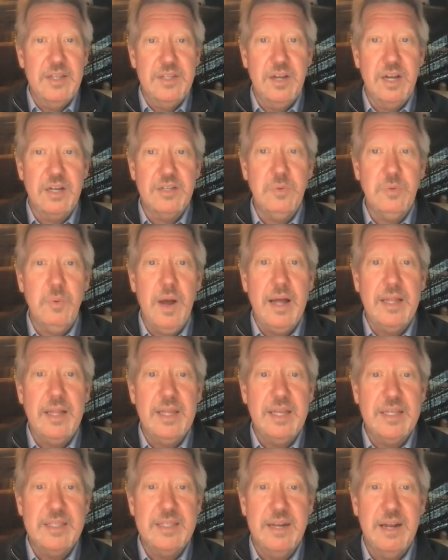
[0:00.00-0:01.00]
Dr.
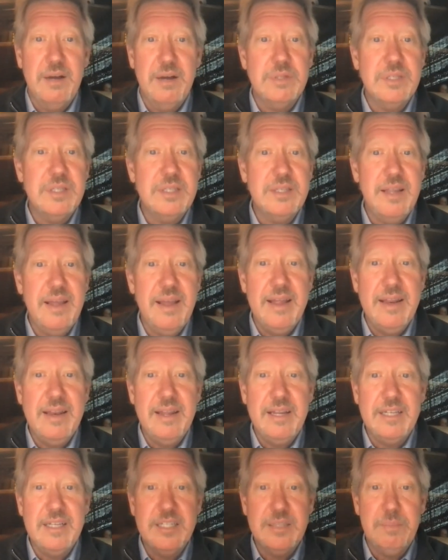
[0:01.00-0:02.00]
Wiley is an
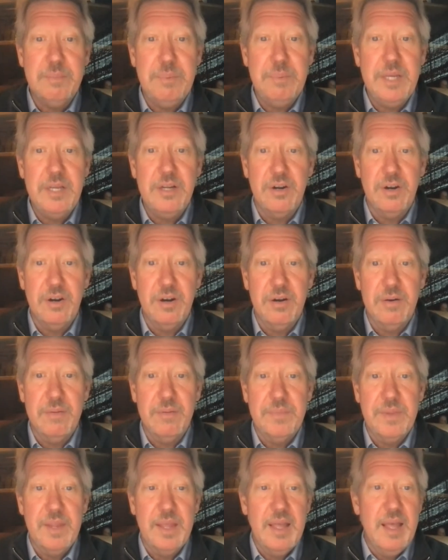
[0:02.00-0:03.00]
outstanding speaker,
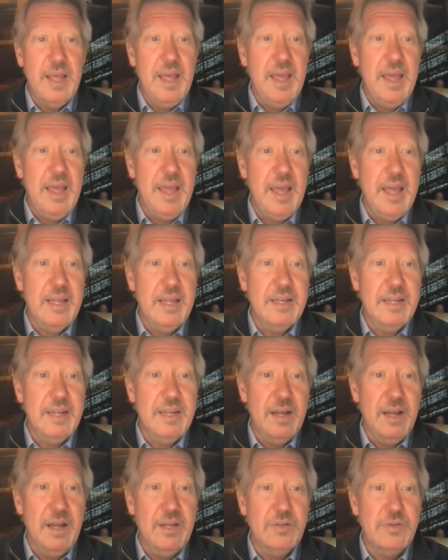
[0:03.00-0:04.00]
and
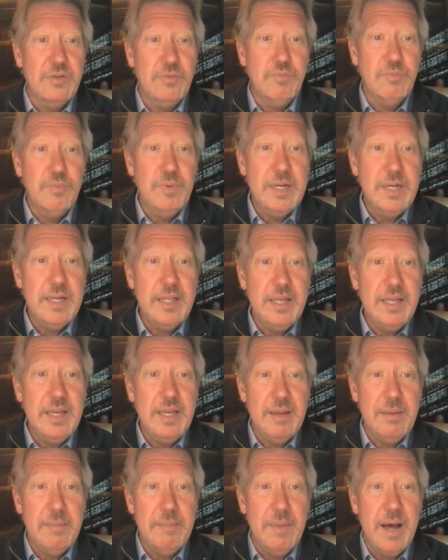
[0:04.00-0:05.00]
it's
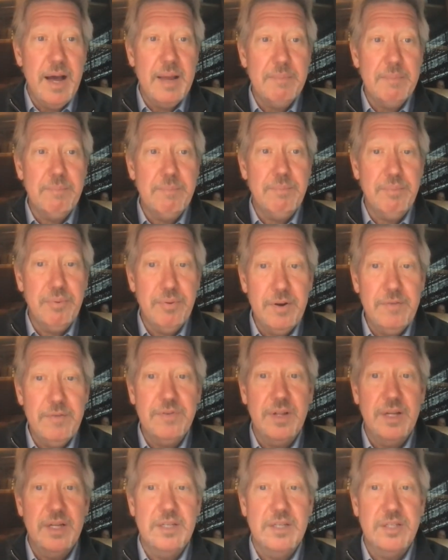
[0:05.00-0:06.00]
really my
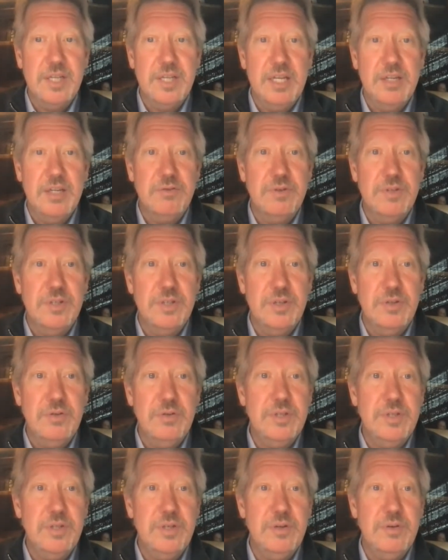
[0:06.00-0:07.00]
privilege to
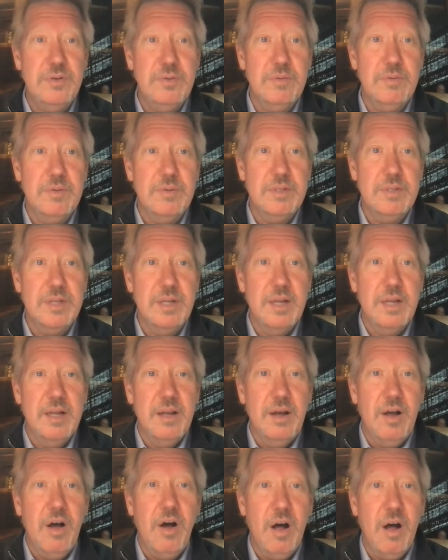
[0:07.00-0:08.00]
introduce you
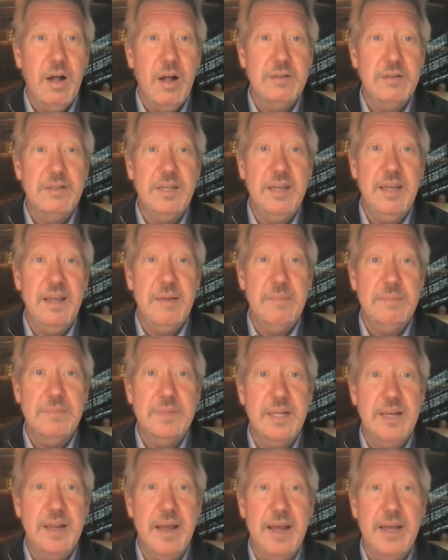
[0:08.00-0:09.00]
all to him
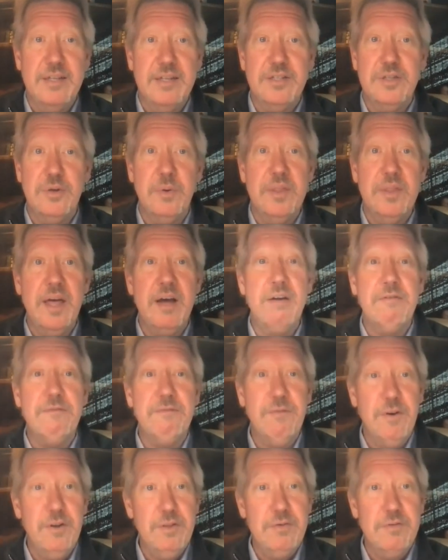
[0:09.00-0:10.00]
today. So without
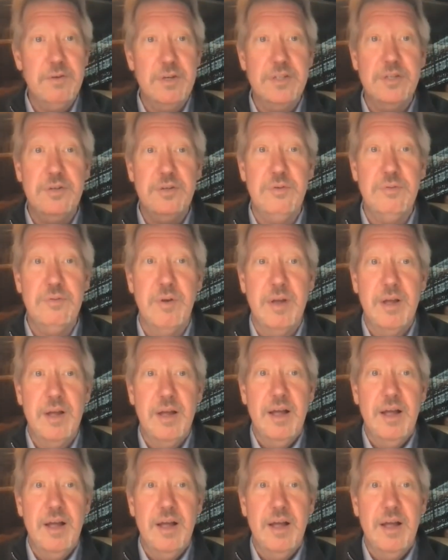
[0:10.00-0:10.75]
further ado,